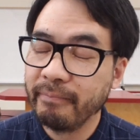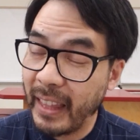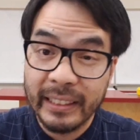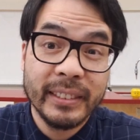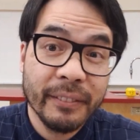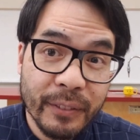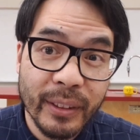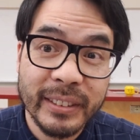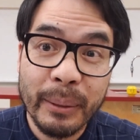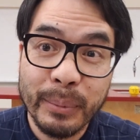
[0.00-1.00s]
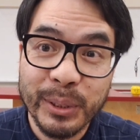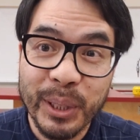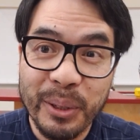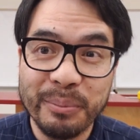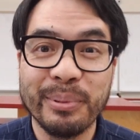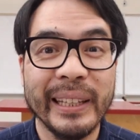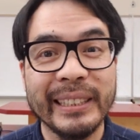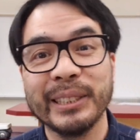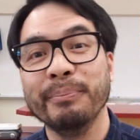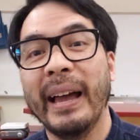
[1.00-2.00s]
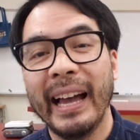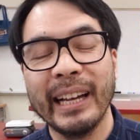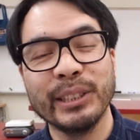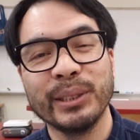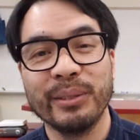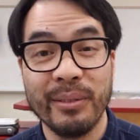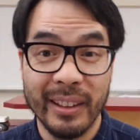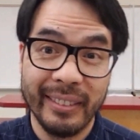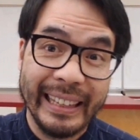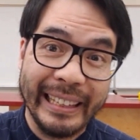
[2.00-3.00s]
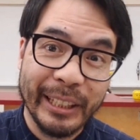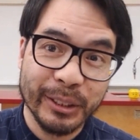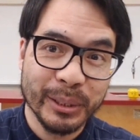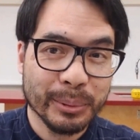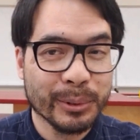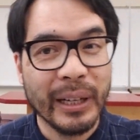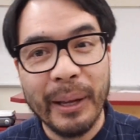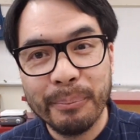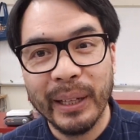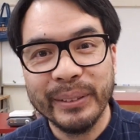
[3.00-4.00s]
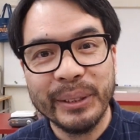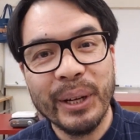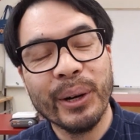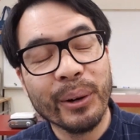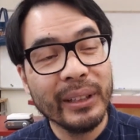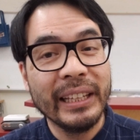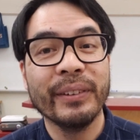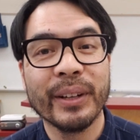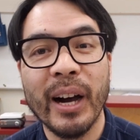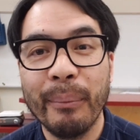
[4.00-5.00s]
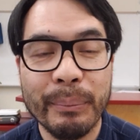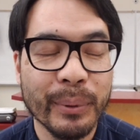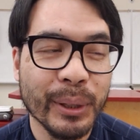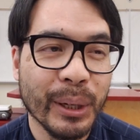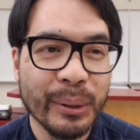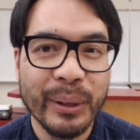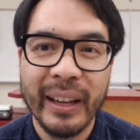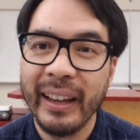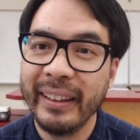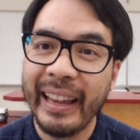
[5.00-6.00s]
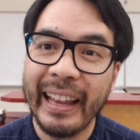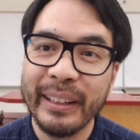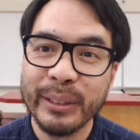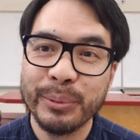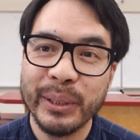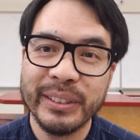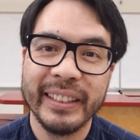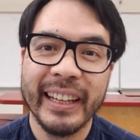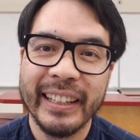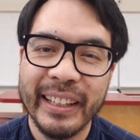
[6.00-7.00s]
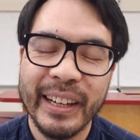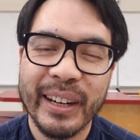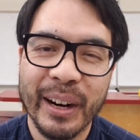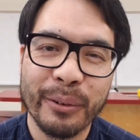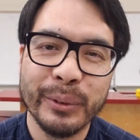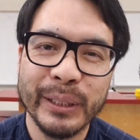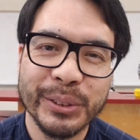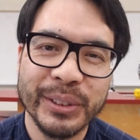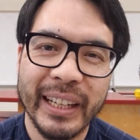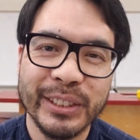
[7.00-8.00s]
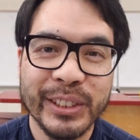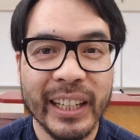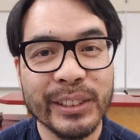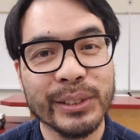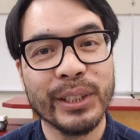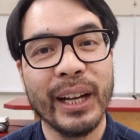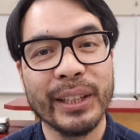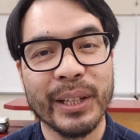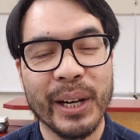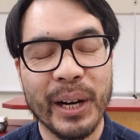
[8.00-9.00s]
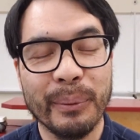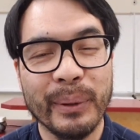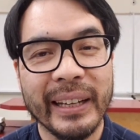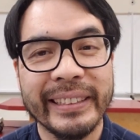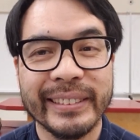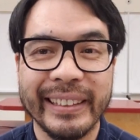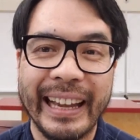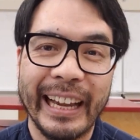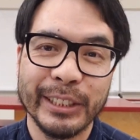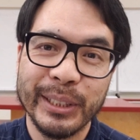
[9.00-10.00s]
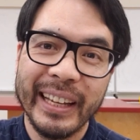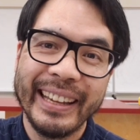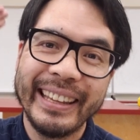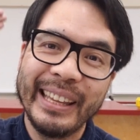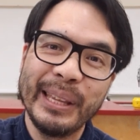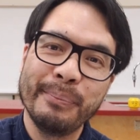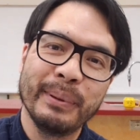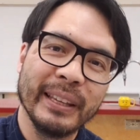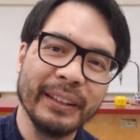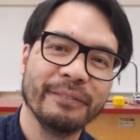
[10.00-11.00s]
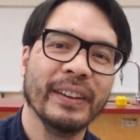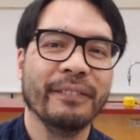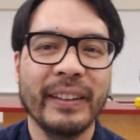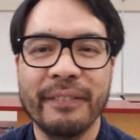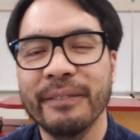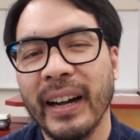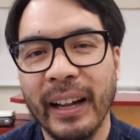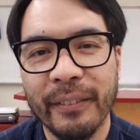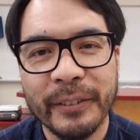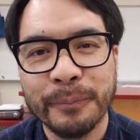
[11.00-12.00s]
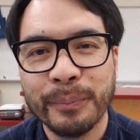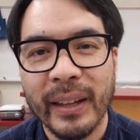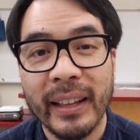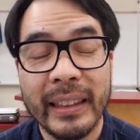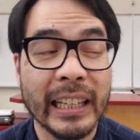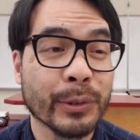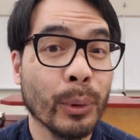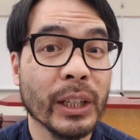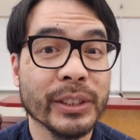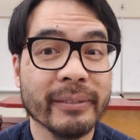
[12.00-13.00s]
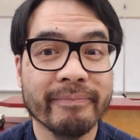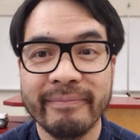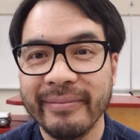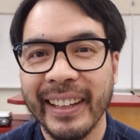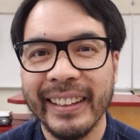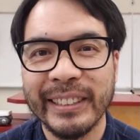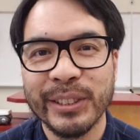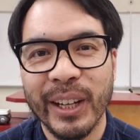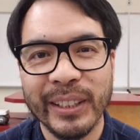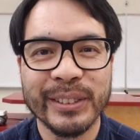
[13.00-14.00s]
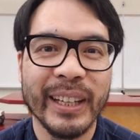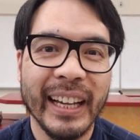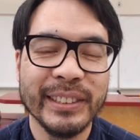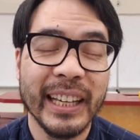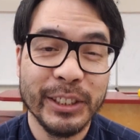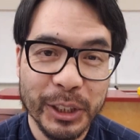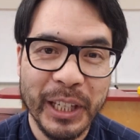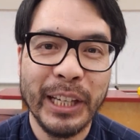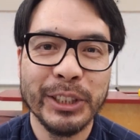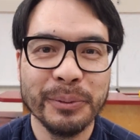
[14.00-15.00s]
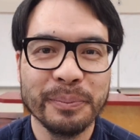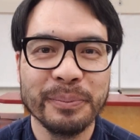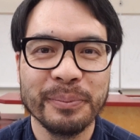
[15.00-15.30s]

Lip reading: That's it for this episode. Please smash the like or subscribe button or leave a comment below, and handouts once again are realsciencechallenge.com/EP55. Thanks for watching, and let's talk science education